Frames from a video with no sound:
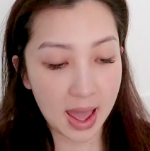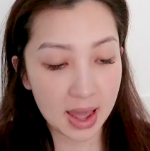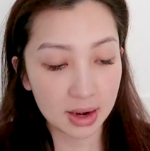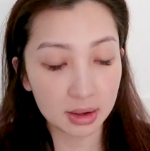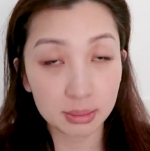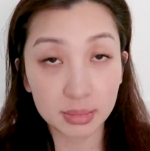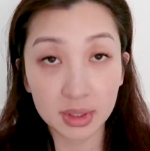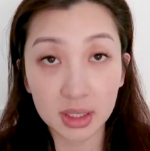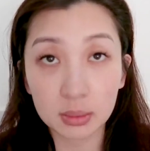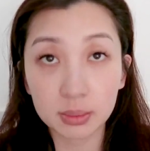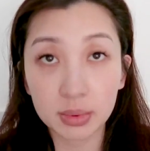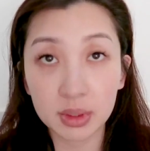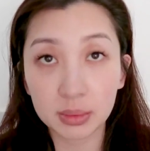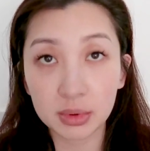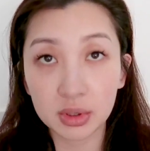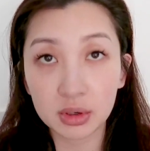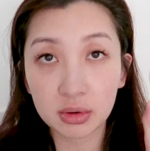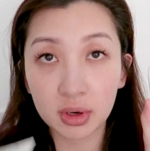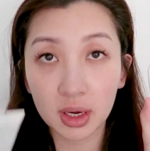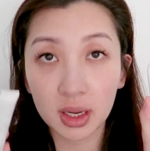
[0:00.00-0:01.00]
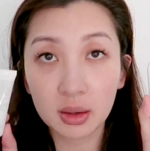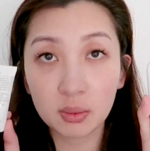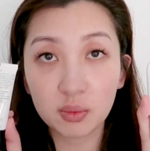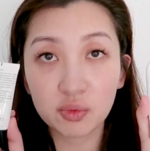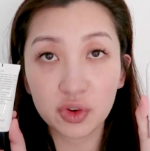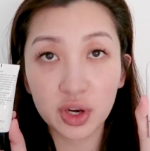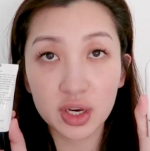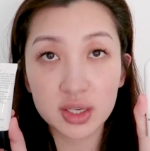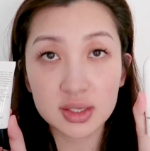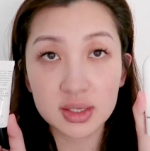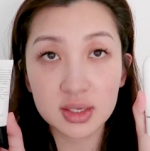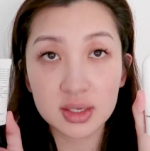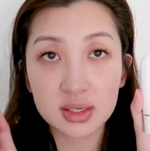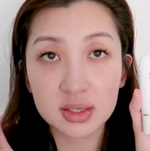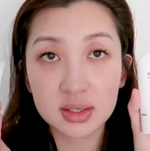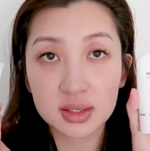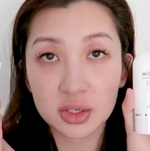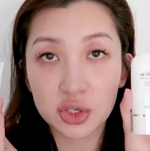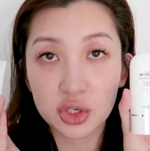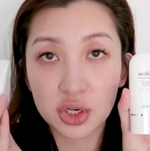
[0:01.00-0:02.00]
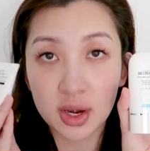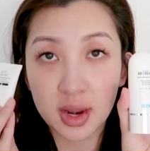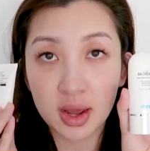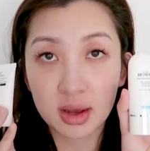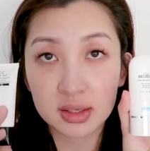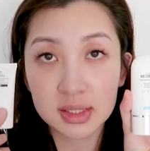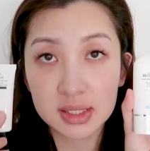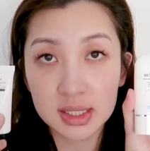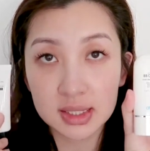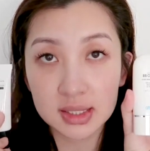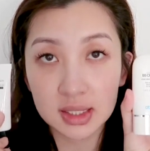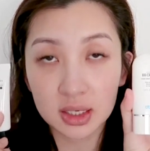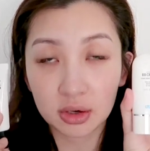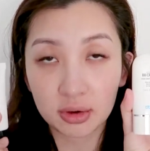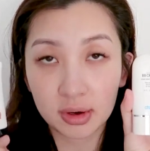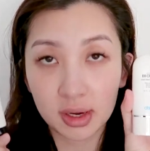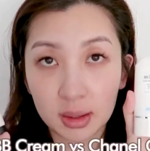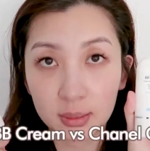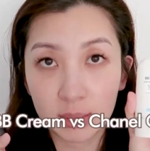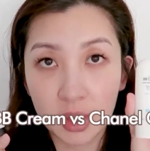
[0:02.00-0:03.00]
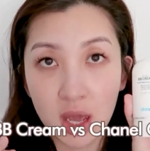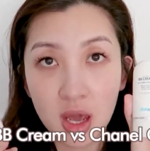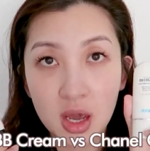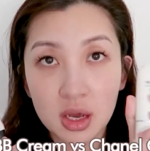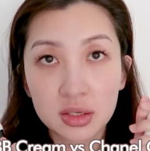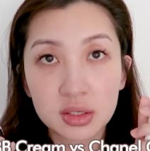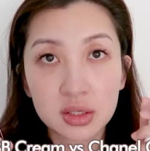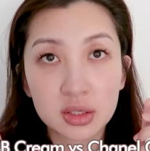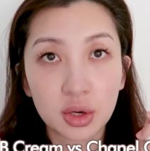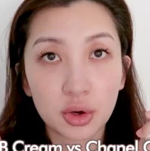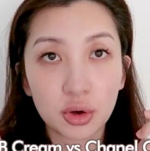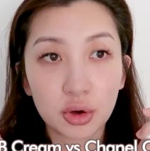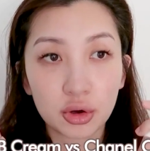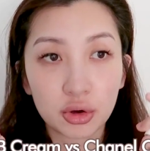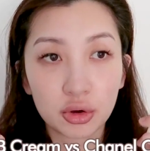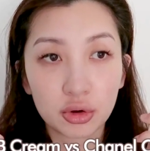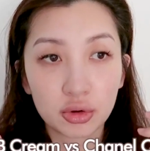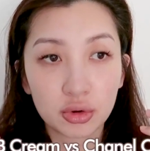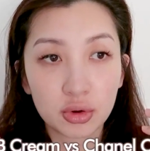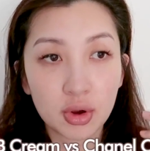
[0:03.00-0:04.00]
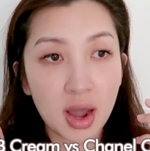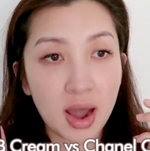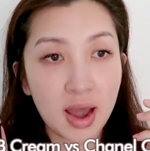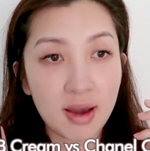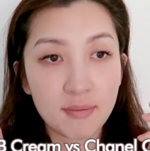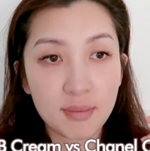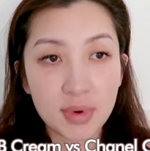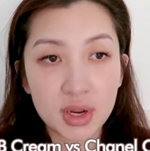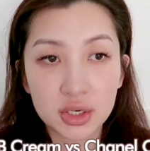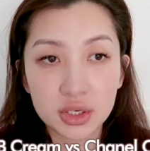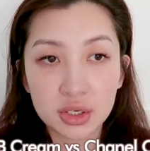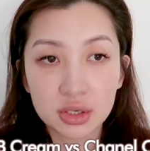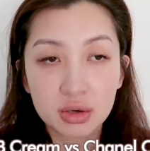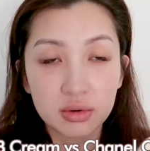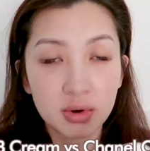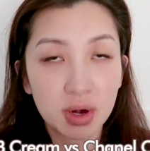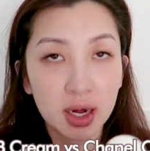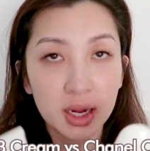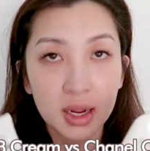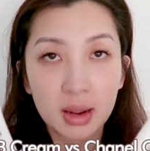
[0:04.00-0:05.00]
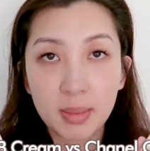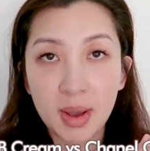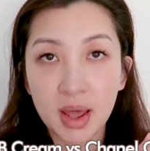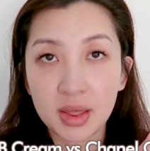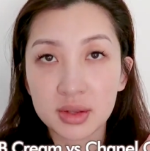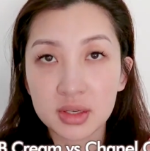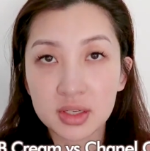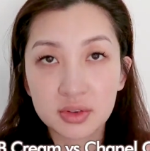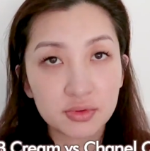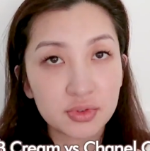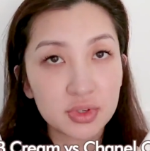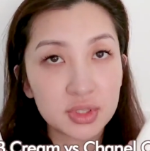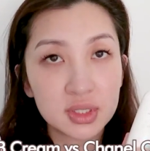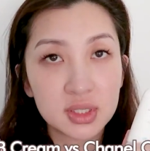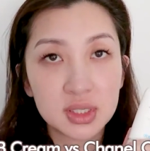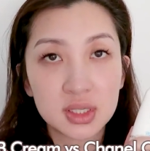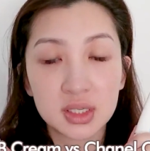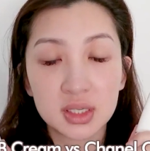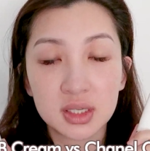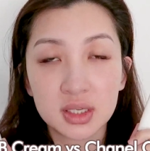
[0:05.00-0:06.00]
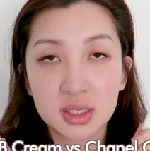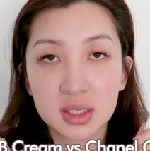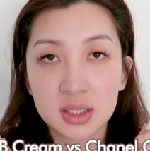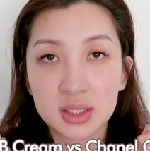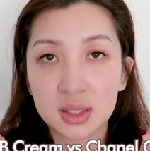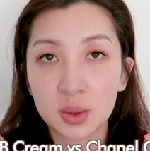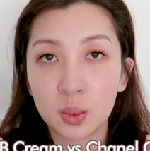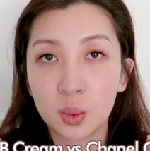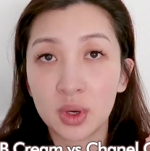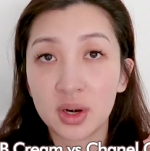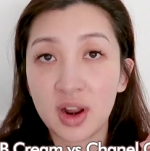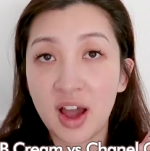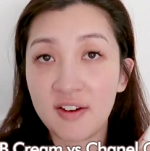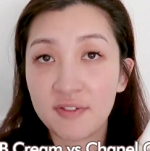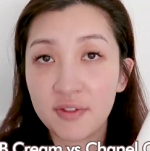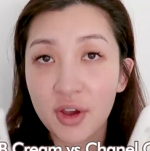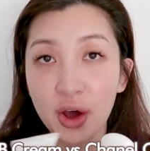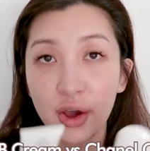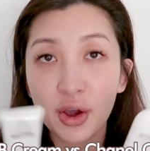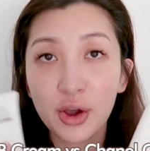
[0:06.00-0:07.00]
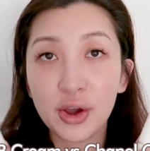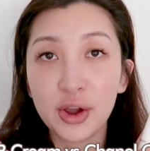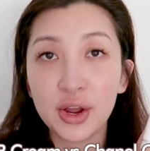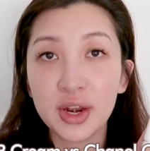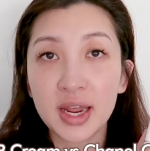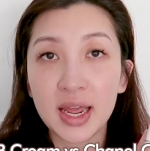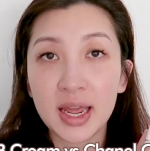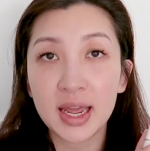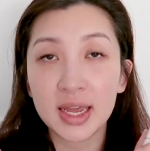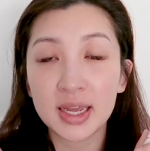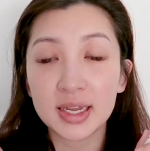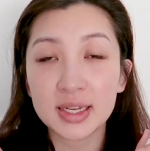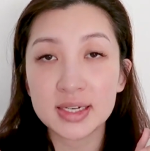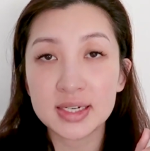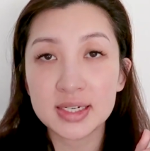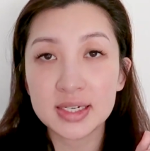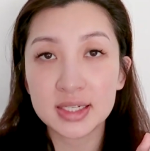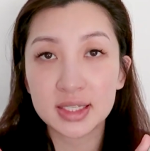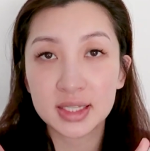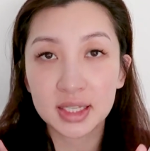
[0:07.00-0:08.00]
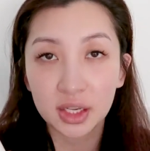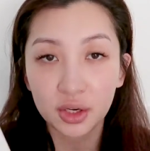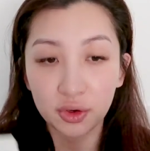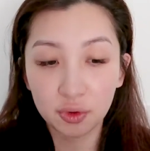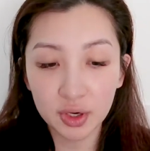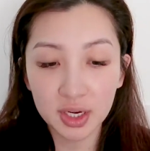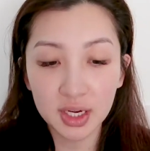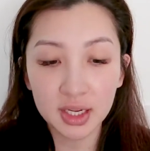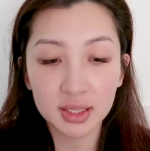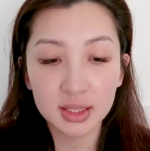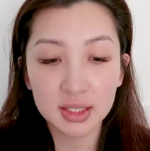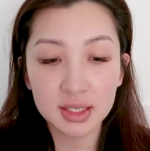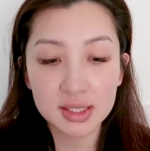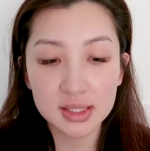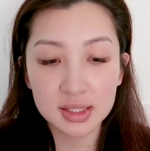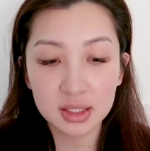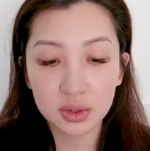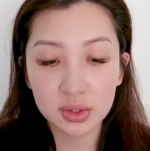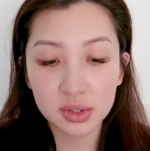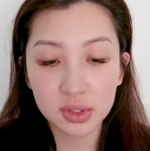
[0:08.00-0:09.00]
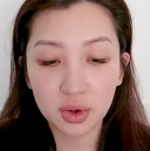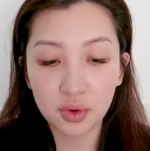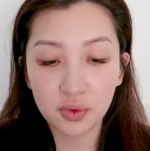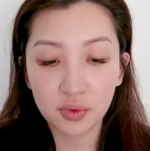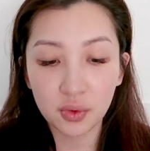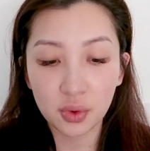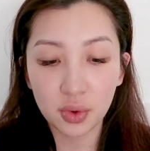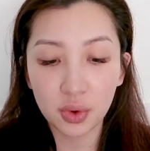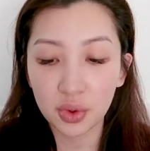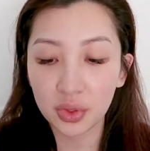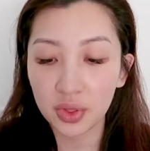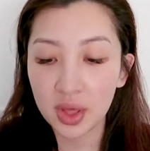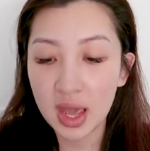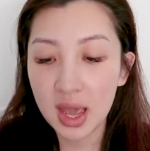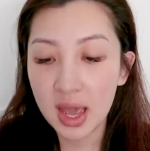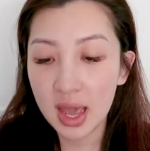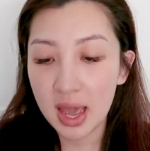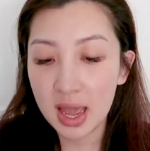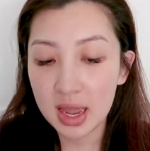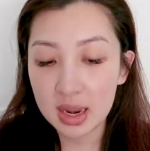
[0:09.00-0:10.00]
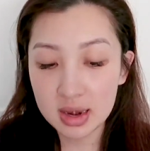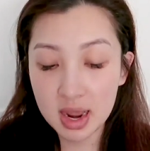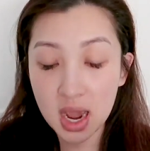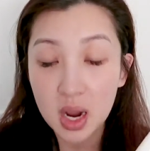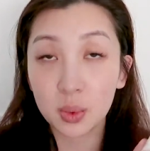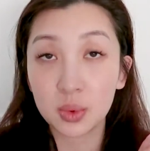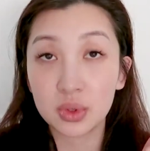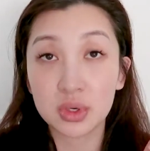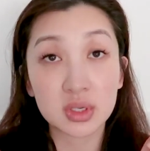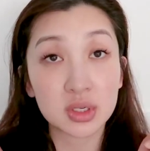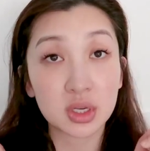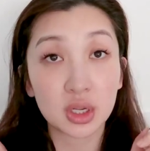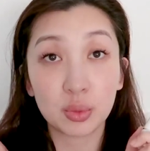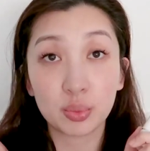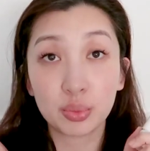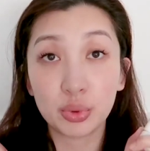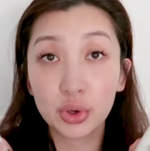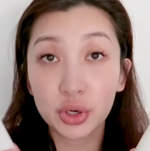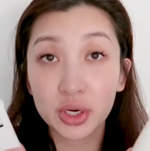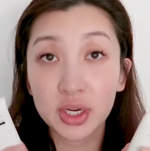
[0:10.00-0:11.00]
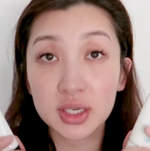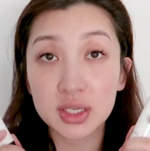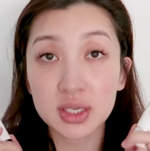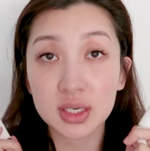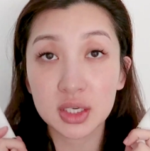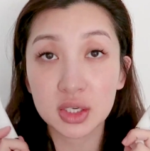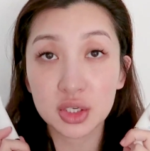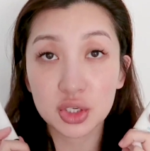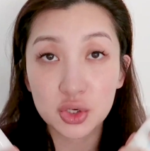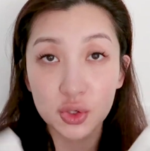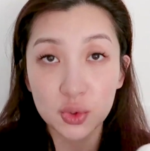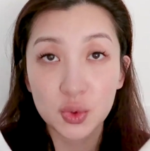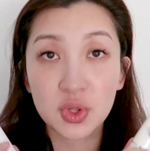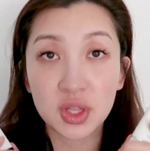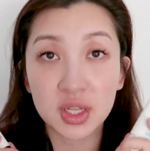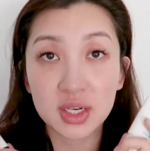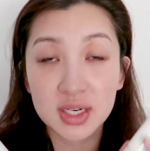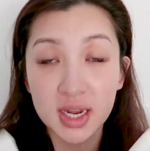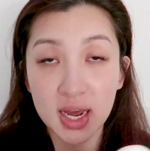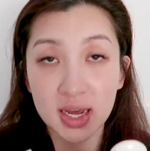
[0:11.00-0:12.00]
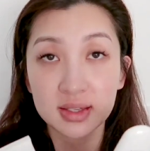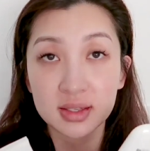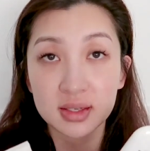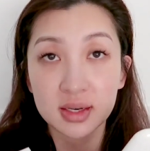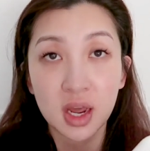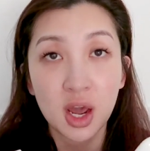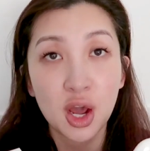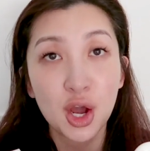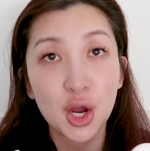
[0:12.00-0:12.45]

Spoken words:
ATOMY BB cream versus the Chanel CC cream. So I mentioned already about the differences and what I've heard and the ingredient list and so forth, and now we're just going to put it to the test.